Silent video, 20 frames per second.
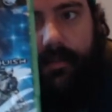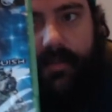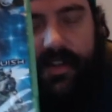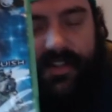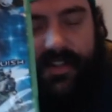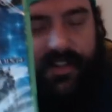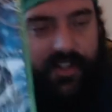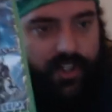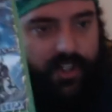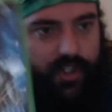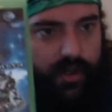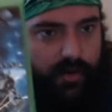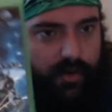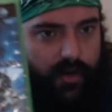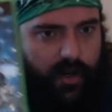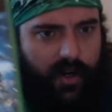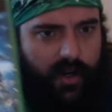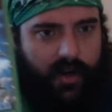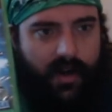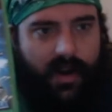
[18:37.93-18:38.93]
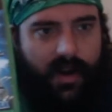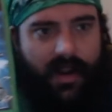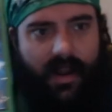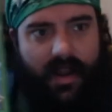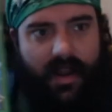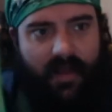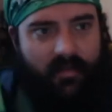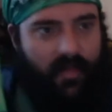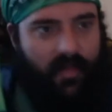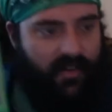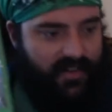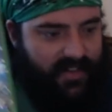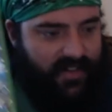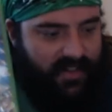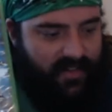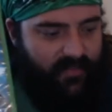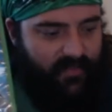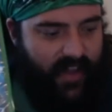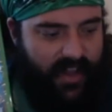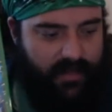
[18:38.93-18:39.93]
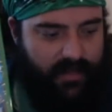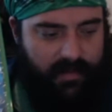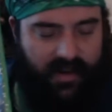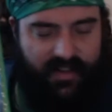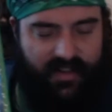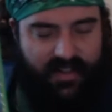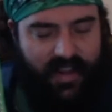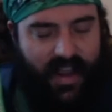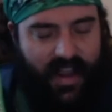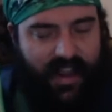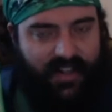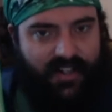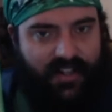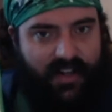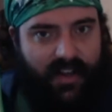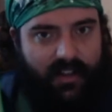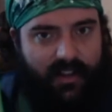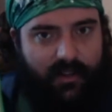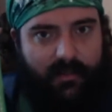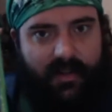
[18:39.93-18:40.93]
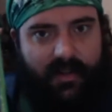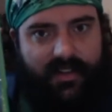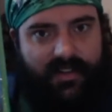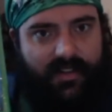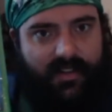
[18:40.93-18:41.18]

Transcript: It's a shooter, but there's this fast-paced action elements.